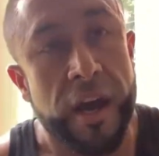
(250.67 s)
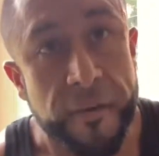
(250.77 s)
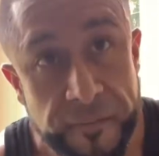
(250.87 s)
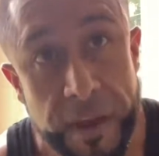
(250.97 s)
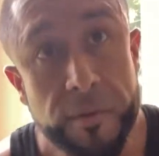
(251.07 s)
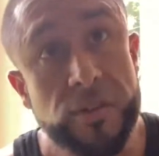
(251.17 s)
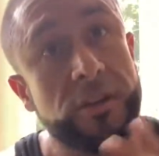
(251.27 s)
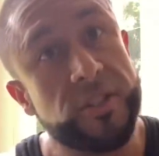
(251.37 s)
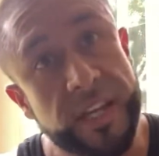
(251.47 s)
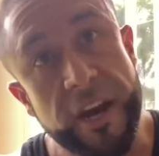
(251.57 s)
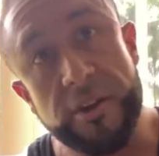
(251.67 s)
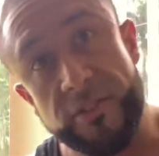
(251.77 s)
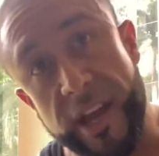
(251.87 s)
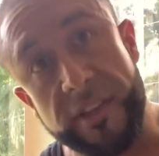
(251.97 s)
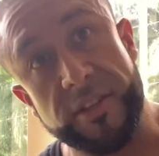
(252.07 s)
females are scared to
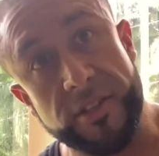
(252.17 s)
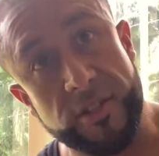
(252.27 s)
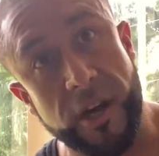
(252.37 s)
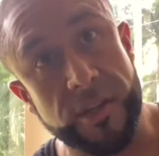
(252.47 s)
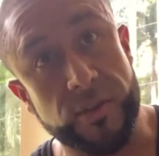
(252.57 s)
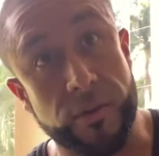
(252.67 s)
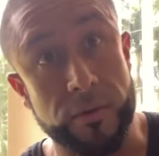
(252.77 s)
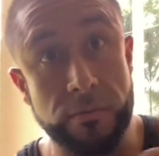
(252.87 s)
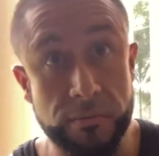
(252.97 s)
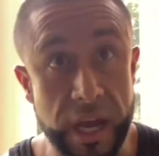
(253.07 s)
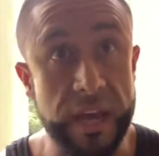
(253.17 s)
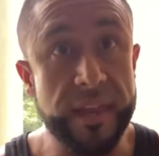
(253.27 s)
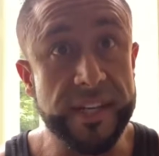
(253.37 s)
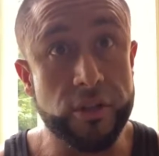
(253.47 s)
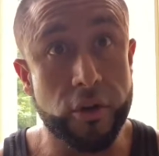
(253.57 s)
take testosterone, and
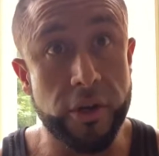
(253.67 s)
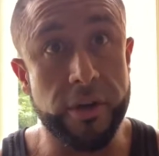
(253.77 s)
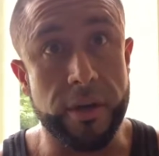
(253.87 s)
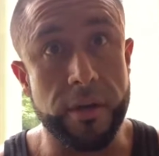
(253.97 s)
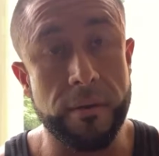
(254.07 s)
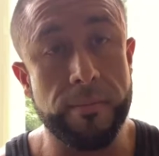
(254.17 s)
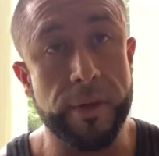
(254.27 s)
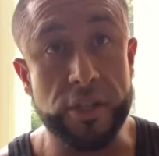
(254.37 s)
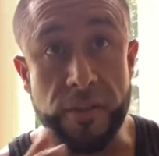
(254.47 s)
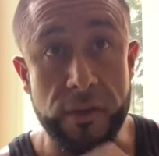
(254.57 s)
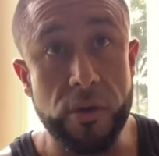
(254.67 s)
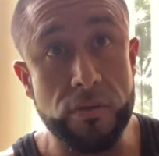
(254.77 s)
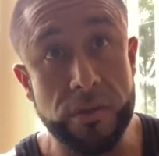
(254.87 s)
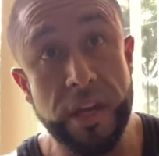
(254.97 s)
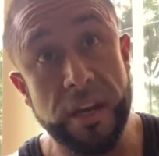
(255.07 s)
that's good because if you
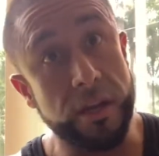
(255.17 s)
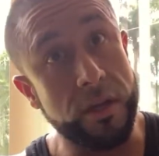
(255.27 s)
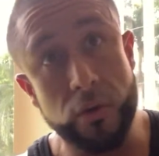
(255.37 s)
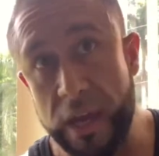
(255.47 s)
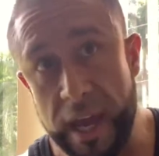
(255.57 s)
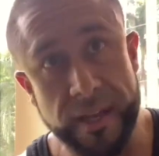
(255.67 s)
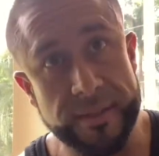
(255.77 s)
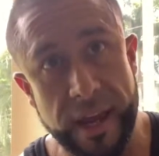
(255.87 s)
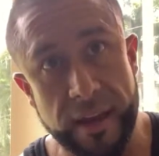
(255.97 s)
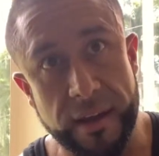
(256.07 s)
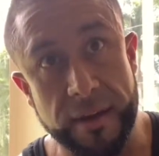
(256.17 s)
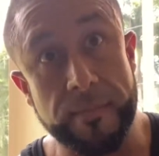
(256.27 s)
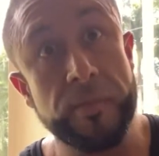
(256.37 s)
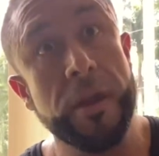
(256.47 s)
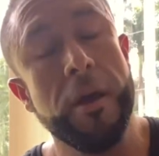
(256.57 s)
don't need it, you can't take it.
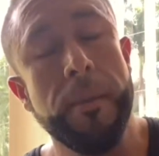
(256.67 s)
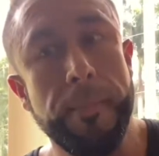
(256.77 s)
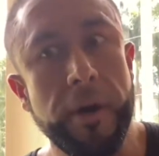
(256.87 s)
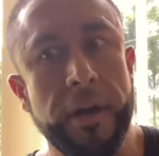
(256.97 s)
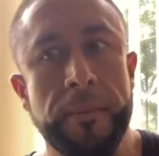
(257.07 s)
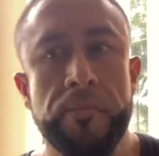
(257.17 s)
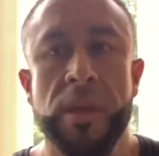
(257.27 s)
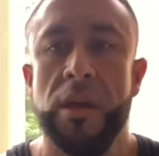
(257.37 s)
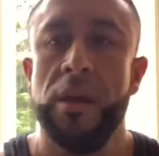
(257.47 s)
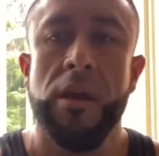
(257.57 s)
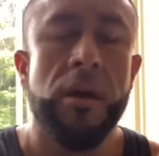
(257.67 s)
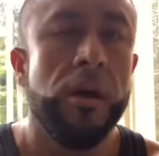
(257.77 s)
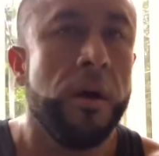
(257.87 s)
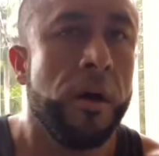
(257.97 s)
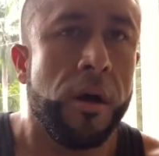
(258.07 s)
But
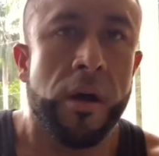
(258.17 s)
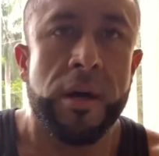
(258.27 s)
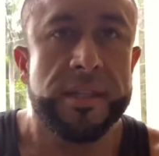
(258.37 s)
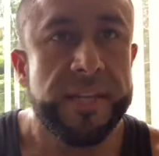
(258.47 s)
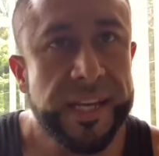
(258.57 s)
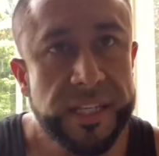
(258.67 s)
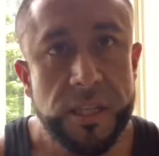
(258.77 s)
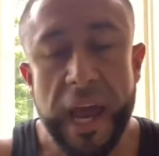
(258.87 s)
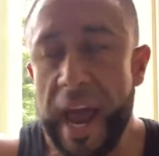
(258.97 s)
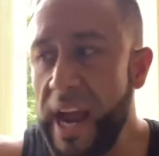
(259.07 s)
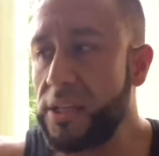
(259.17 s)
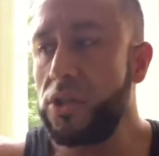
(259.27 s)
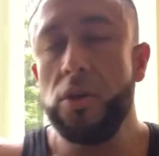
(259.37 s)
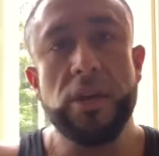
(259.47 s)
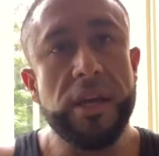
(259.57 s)
this
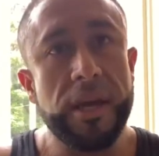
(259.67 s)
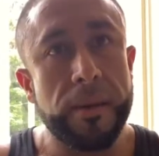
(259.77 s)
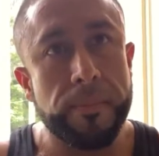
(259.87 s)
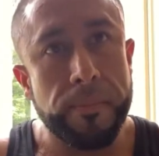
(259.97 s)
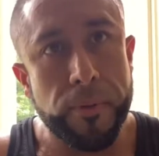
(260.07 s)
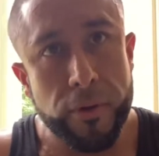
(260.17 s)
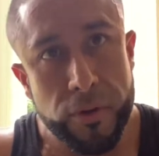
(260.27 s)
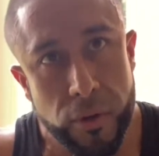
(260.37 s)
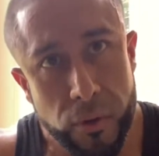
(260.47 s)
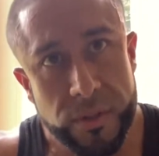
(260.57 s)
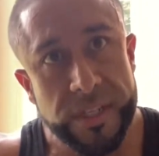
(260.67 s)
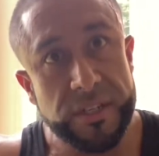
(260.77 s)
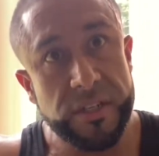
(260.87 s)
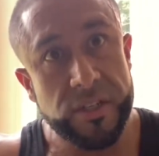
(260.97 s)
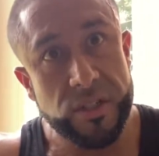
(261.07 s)
actually produces
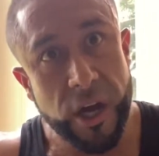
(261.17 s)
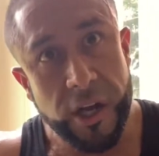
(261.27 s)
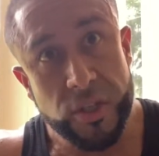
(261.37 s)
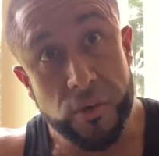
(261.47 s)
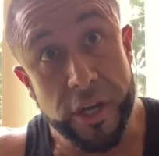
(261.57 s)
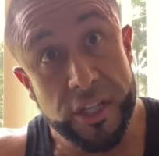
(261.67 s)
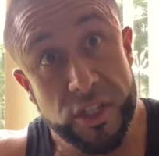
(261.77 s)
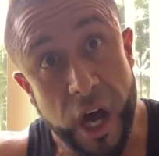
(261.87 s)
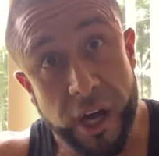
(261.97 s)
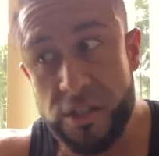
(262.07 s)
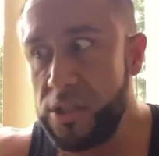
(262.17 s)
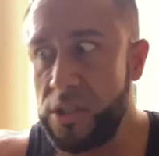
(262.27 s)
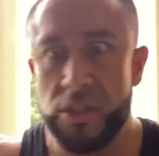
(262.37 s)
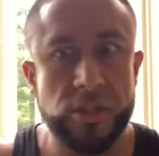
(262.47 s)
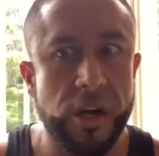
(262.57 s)
testosterone, endogenous
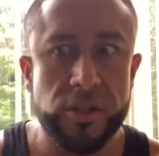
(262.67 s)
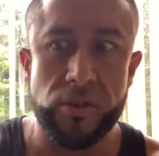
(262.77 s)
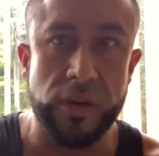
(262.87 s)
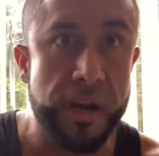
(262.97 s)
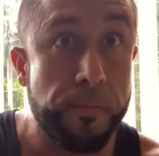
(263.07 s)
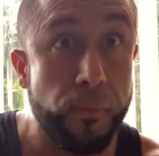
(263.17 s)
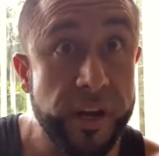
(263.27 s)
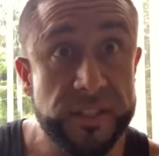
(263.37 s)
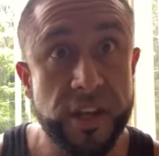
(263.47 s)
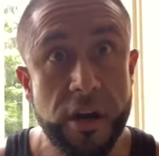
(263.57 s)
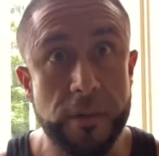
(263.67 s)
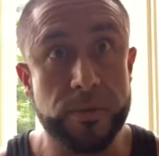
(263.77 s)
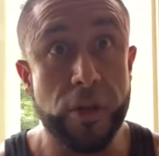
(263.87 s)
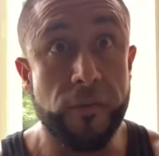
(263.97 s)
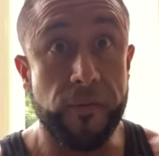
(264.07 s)
testosterone. It brings it up.
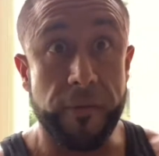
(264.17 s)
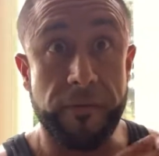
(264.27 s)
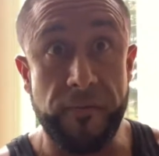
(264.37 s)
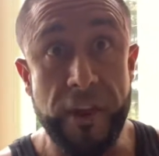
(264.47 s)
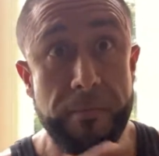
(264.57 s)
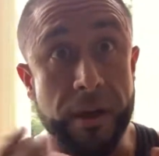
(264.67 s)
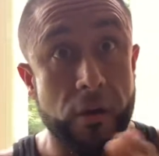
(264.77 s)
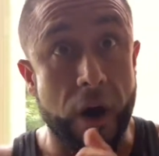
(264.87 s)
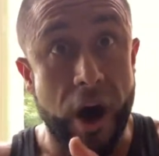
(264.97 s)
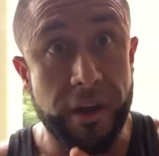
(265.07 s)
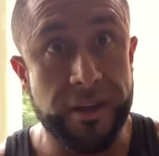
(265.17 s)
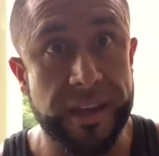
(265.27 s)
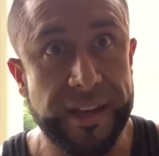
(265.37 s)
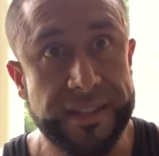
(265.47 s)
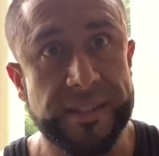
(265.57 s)
So for a female on
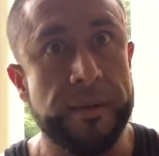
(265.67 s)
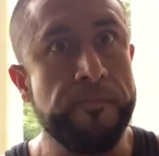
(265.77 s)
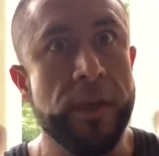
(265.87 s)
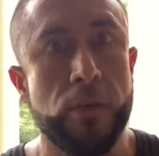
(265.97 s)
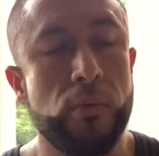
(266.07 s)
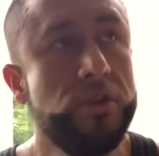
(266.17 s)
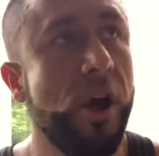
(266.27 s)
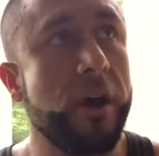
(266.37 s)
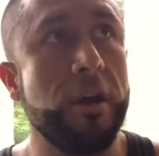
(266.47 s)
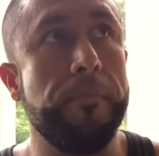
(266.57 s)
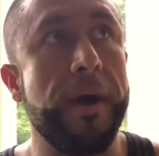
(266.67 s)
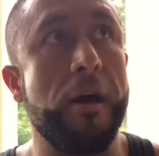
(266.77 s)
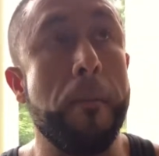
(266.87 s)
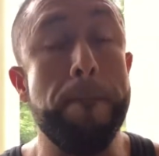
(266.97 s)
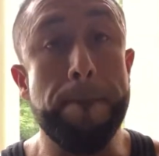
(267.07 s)
this, we're talking
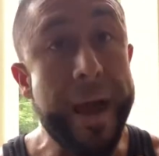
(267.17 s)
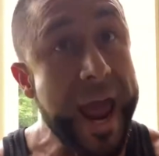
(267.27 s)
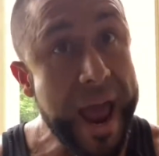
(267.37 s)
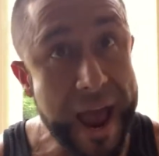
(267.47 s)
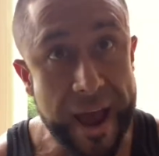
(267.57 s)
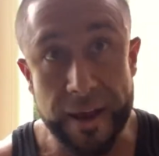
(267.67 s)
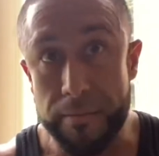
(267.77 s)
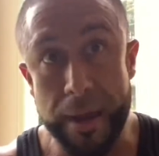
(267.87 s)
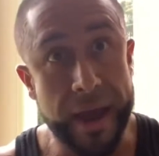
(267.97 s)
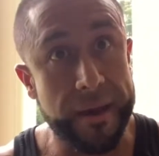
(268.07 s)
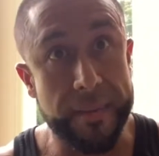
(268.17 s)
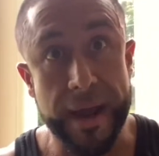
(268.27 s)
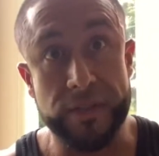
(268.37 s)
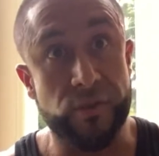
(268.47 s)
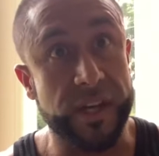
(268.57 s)
about mad
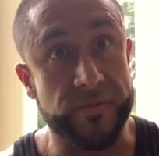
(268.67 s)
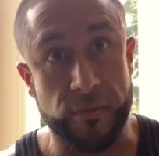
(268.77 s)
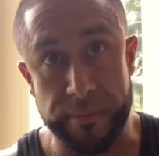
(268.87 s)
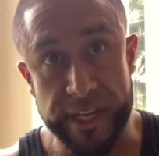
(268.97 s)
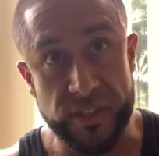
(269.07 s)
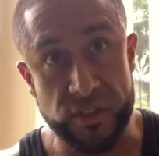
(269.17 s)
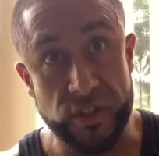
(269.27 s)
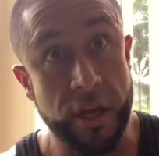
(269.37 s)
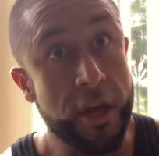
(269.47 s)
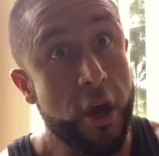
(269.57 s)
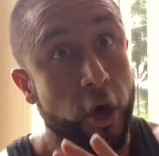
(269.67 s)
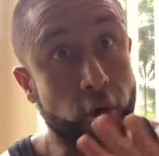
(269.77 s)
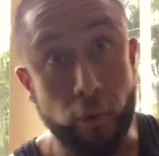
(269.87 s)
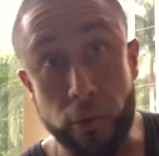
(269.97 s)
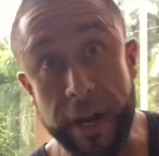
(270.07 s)
transformations,
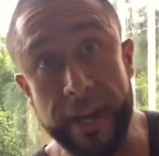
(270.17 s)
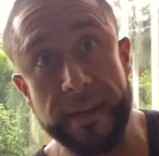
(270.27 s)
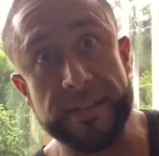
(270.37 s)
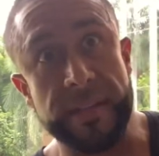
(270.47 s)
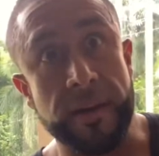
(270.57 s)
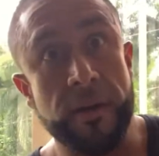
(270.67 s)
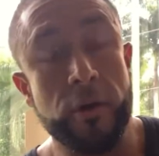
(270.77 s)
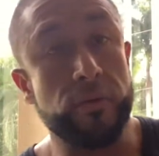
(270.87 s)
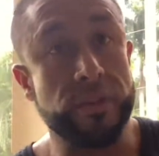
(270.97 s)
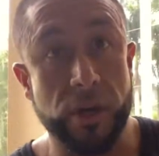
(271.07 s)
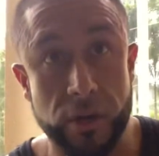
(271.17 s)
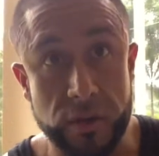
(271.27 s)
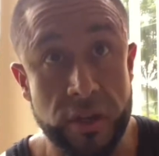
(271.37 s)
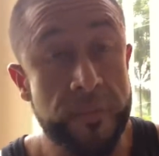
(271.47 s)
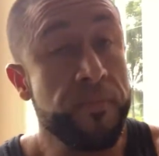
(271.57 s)
crazy
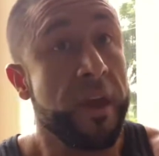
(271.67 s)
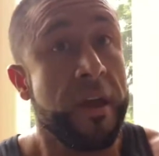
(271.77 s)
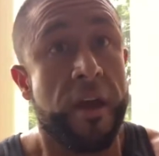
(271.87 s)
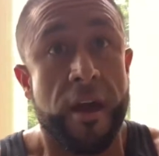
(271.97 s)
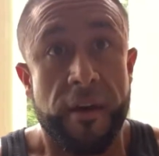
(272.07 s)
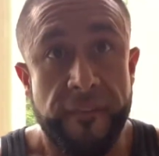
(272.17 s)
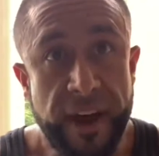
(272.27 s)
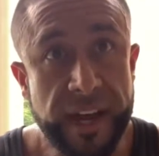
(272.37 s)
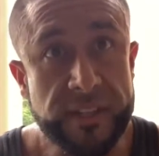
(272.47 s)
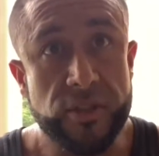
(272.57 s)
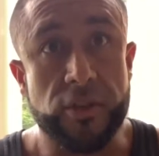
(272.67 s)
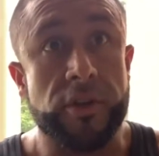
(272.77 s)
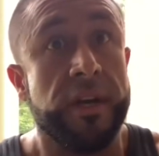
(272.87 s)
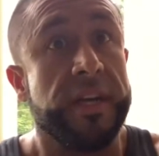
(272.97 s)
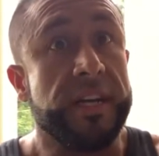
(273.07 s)
results, faster
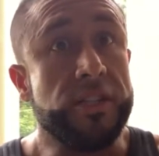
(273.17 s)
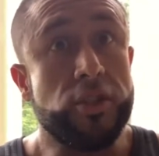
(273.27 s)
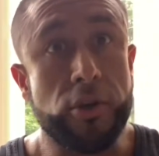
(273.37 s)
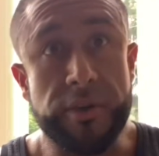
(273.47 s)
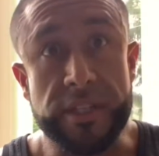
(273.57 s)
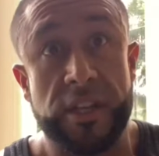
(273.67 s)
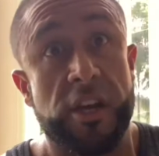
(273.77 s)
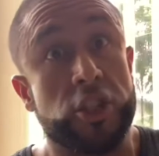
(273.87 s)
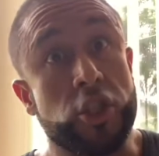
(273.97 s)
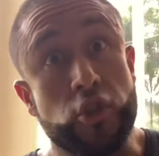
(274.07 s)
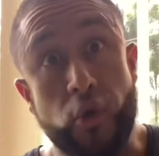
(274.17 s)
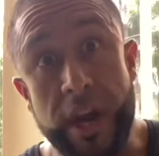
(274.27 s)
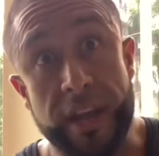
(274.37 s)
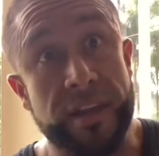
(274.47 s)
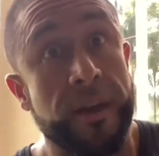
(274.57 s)
endurance,
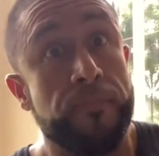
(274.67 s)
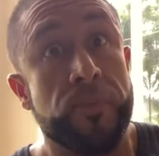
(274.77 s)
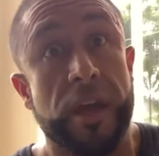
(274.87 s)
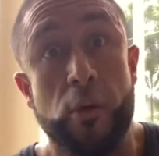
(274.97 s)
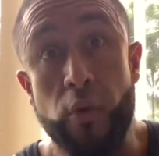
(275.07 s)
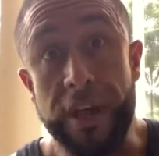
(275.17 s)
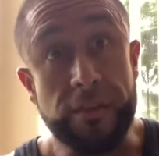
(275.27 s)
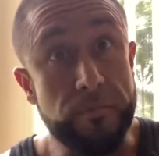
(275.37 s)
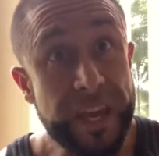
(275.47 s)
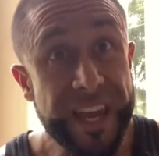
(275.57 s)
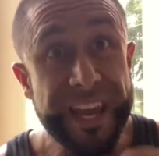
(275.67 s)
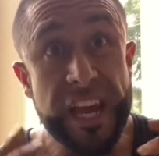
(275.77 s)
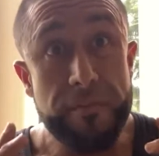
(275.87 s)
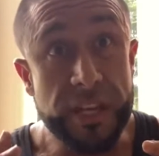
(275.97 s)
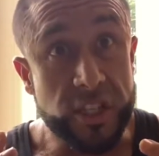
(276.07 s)
strength. With me, it
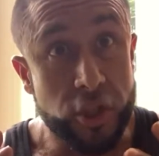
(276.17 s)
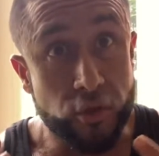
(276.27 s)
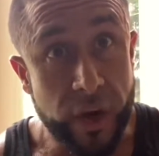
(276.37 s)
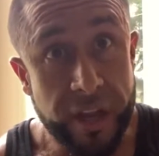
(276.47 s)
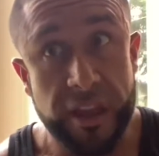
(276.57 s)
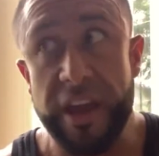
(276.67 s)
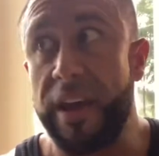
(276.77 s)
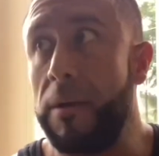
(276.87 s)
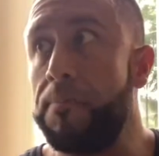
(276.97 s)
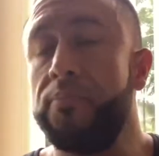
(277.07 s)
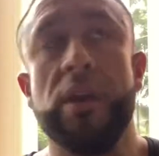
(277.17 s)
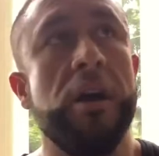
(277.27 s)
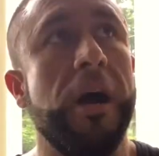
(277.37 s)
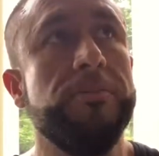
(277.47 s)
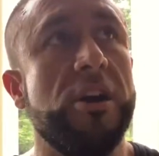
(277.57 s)
gave me strength like,
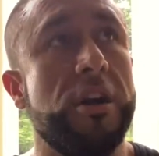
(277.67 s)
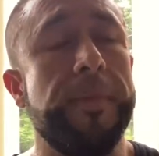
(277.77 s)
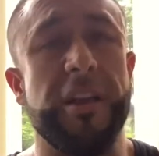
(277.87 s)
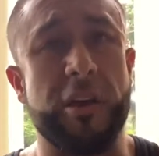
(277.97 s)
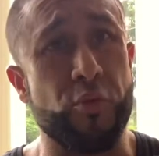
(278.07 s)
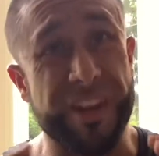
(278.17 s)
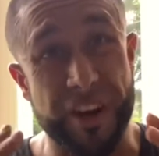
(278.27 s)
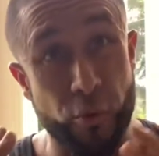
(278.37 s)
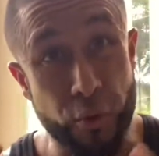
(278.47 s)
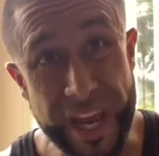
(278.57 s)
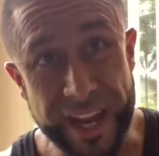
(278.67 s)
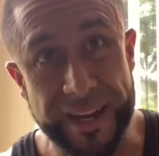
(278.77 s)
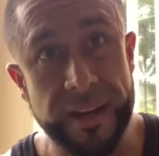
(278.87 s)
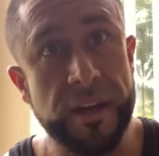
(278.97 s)
I'm talking about like within a week,